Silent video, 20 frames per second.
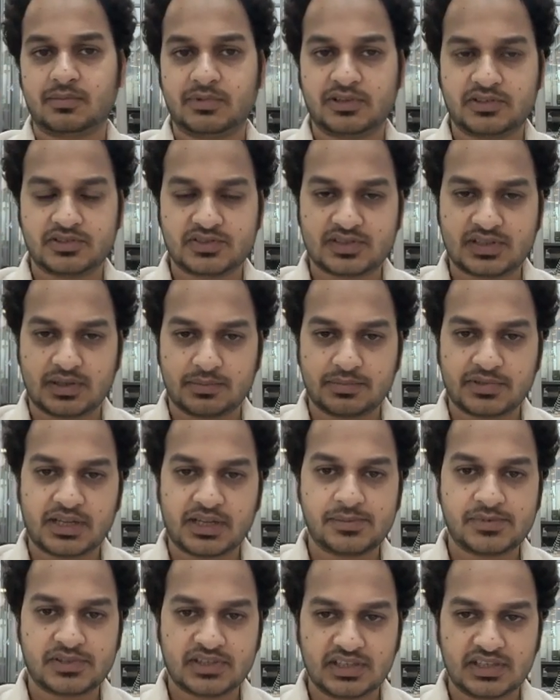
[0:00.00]
because
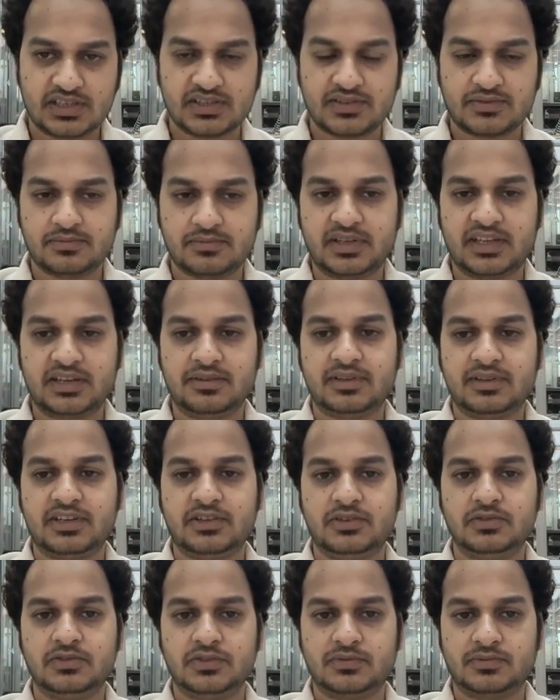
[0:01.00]
sometimes it is very
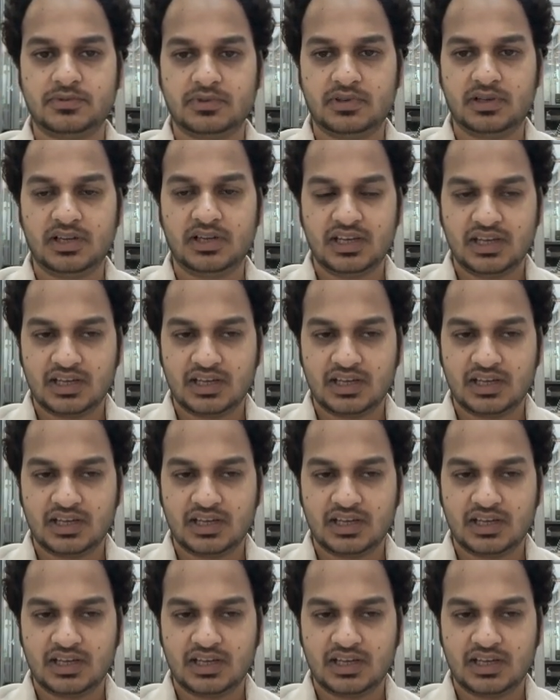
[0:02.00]
useful